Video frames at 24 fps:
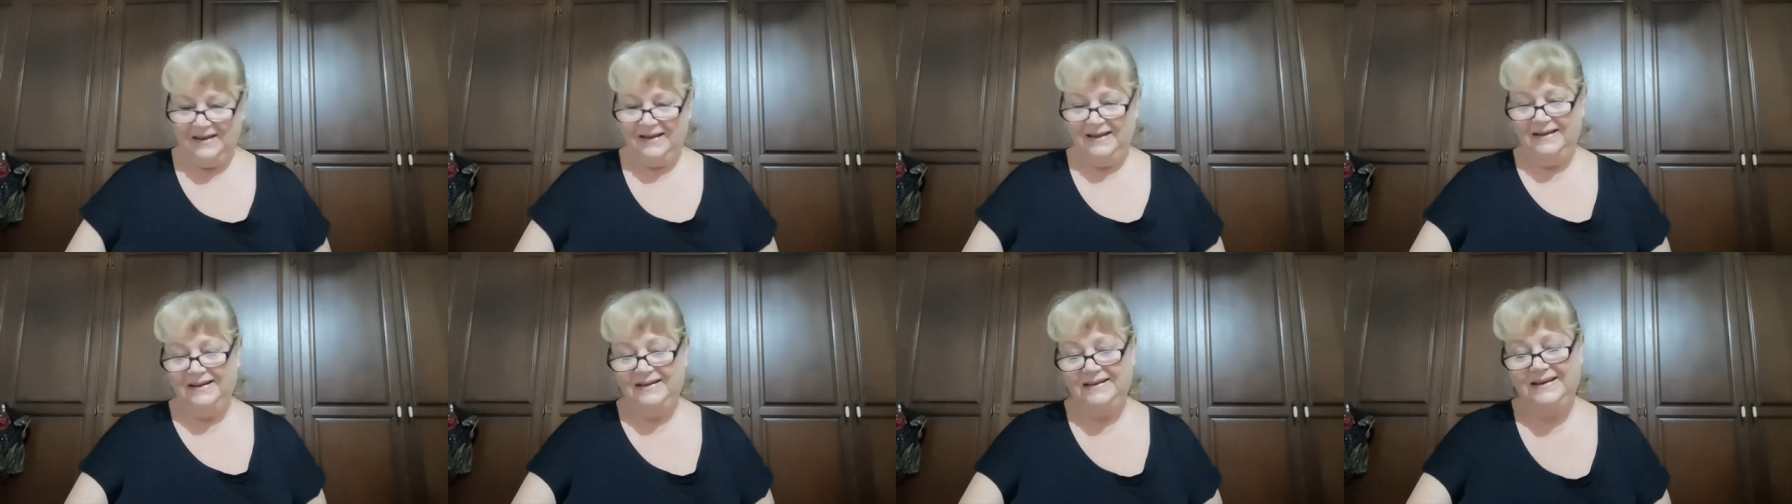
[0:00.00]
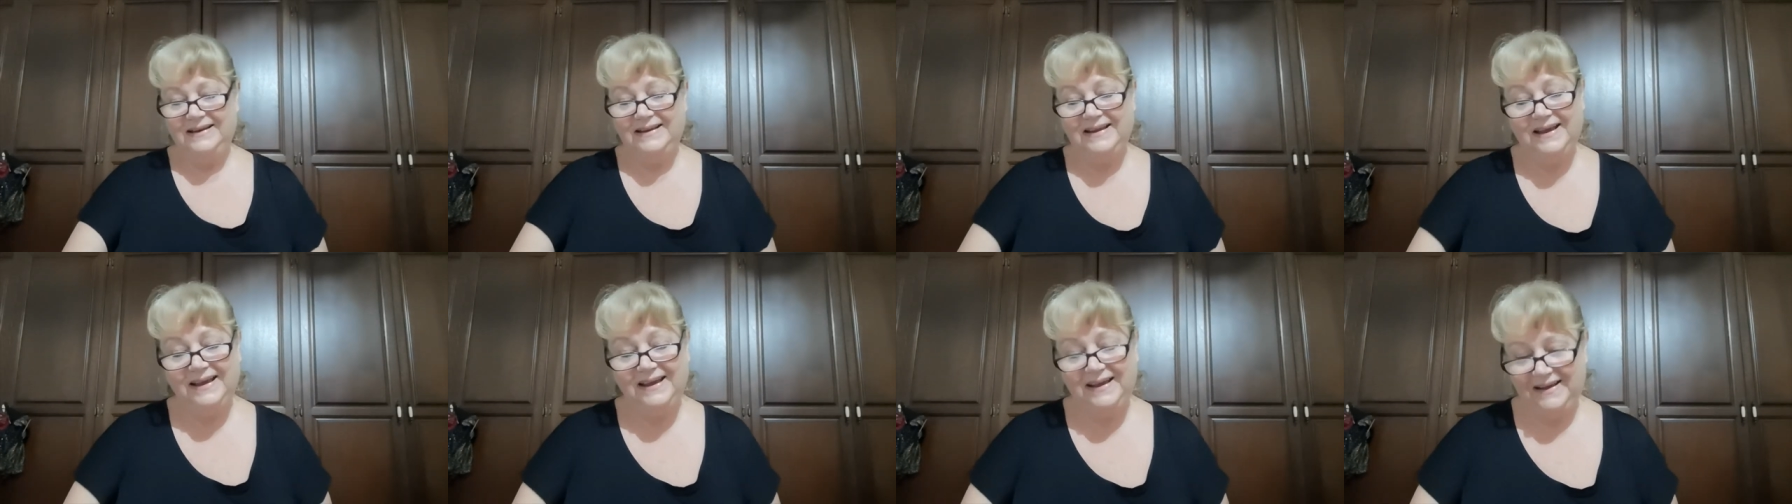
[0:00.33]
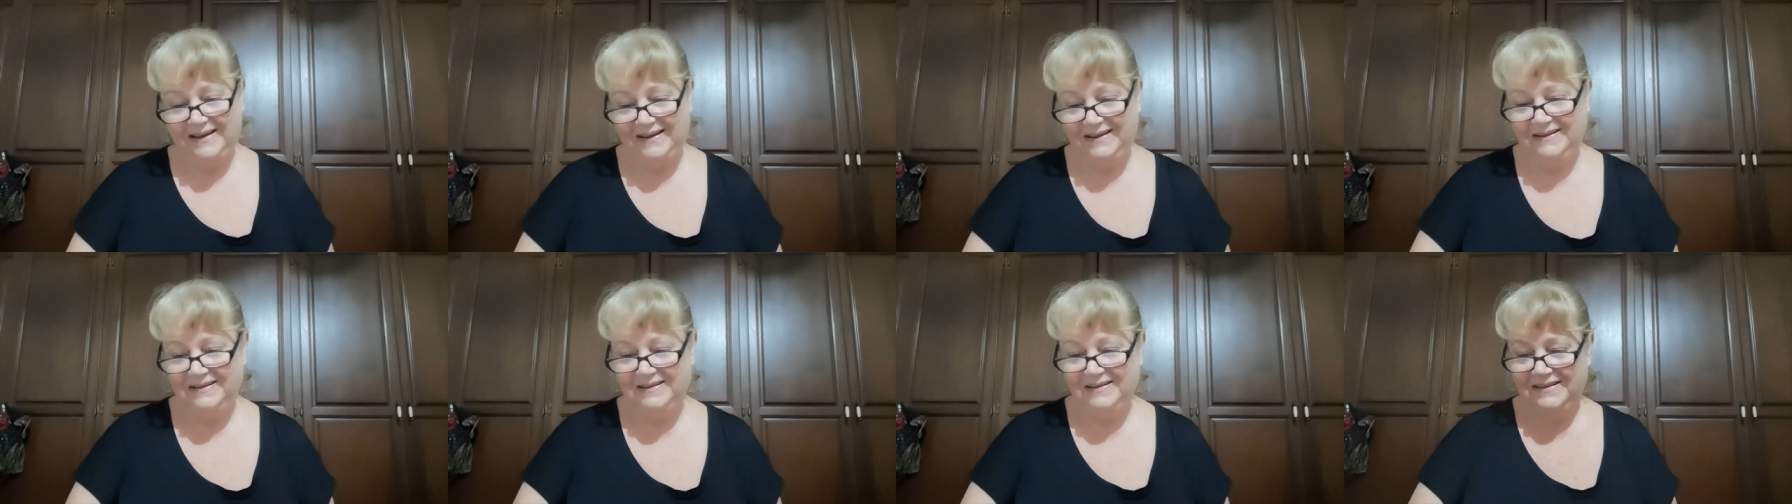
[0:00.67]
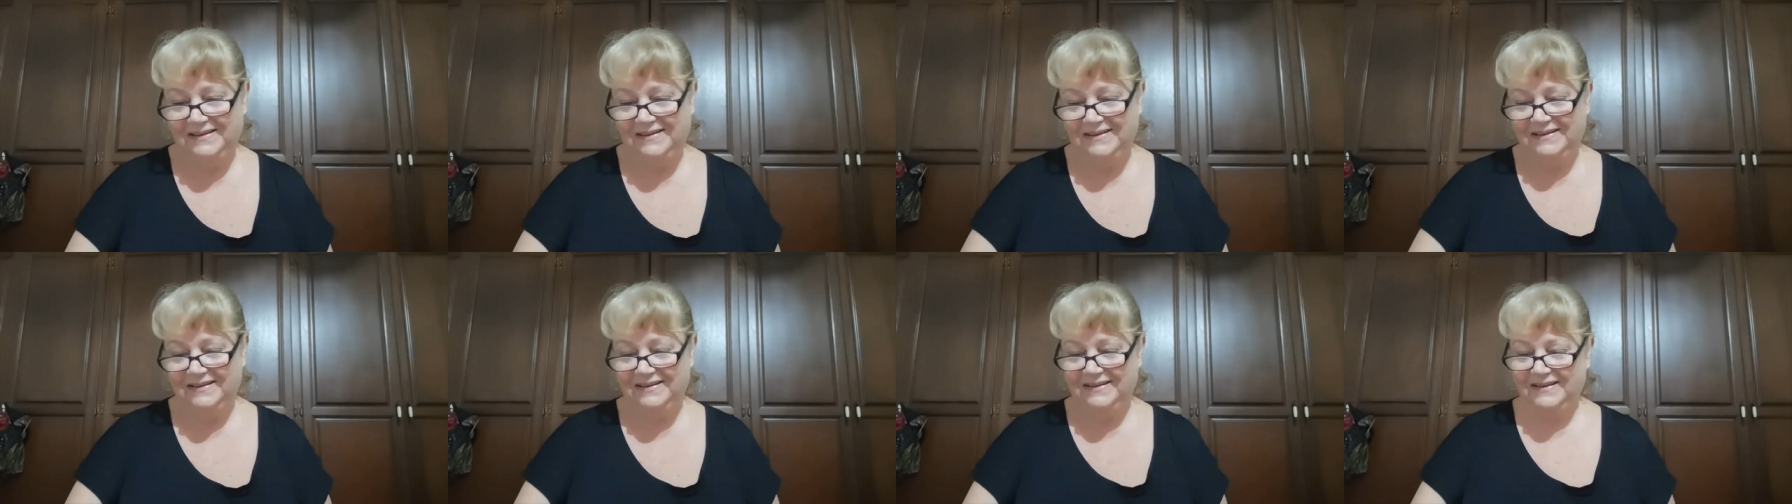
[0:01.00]
And yeah,
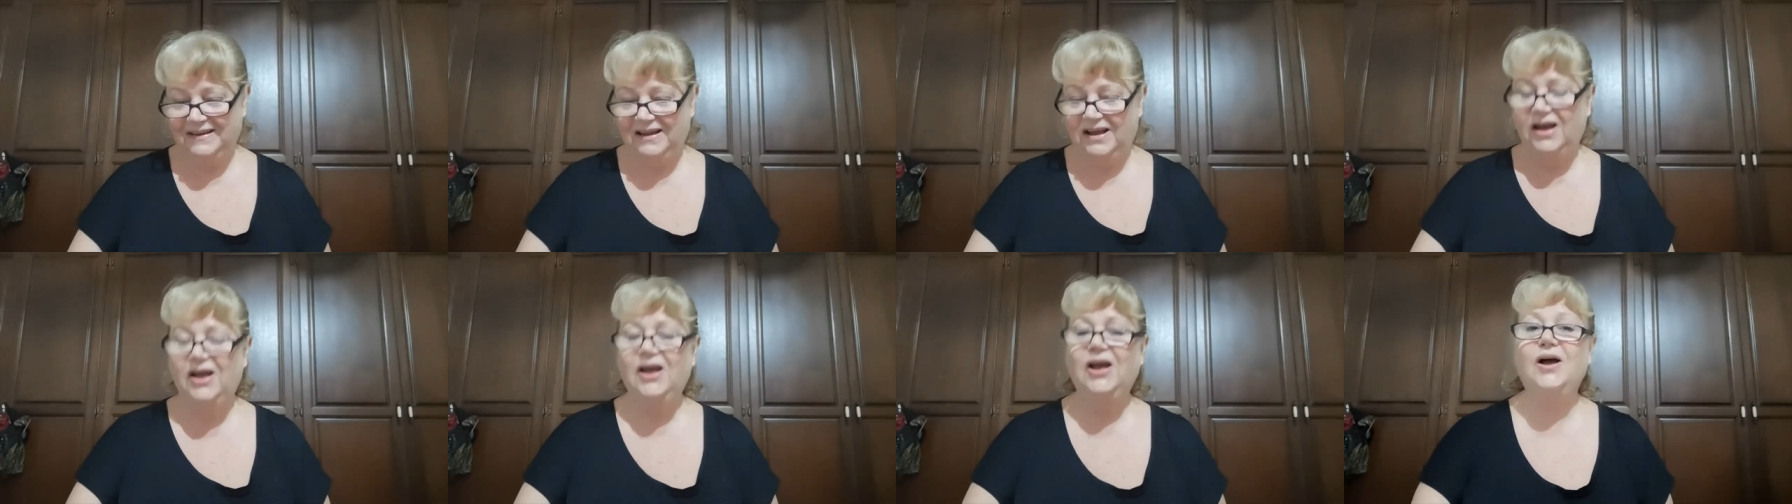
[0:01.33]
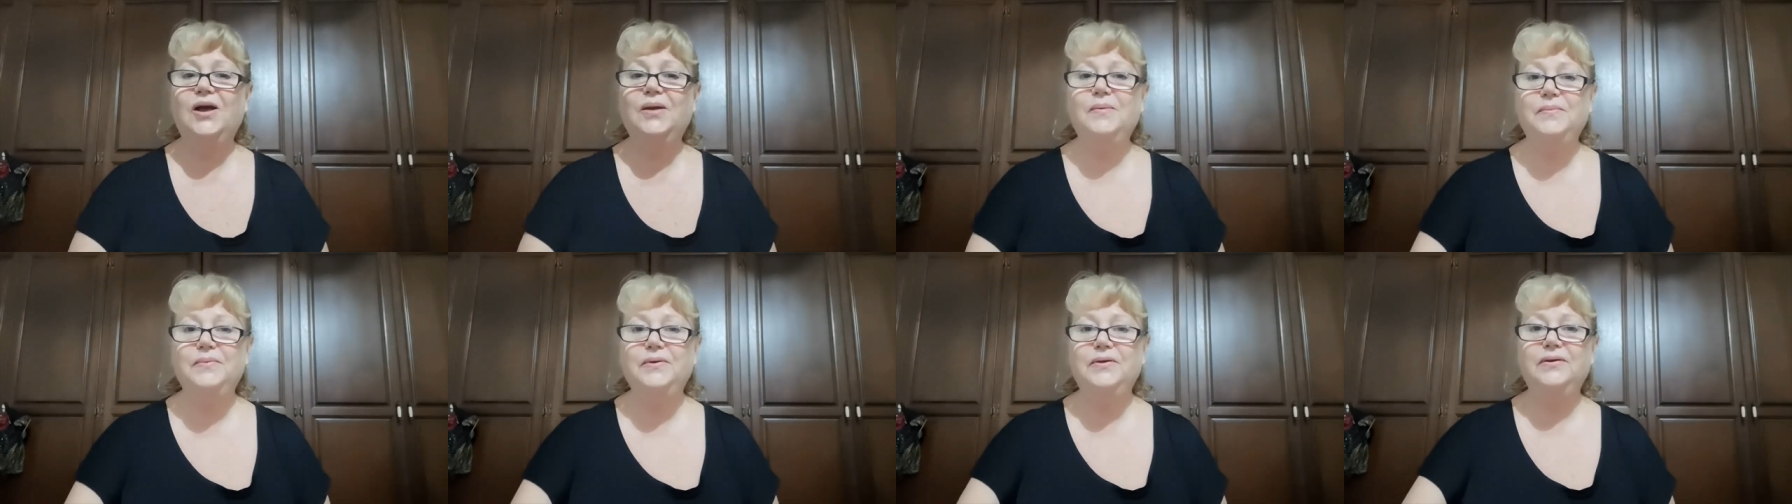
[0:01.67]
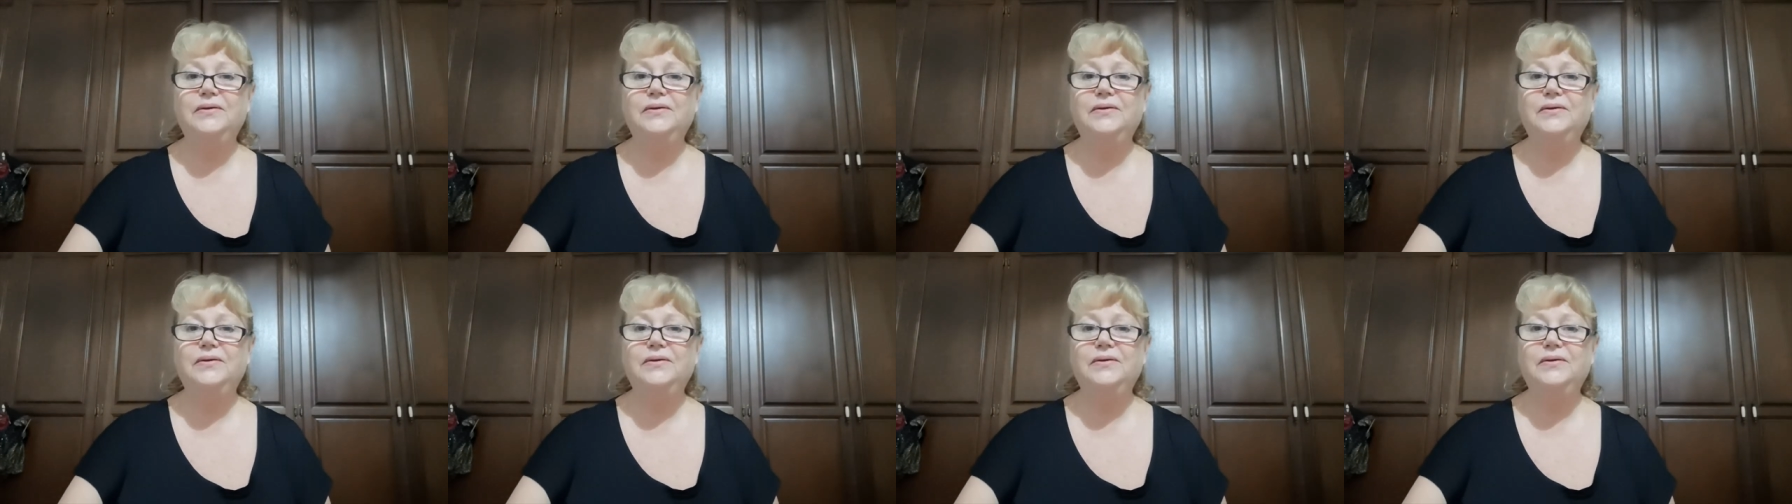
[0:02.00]
I hope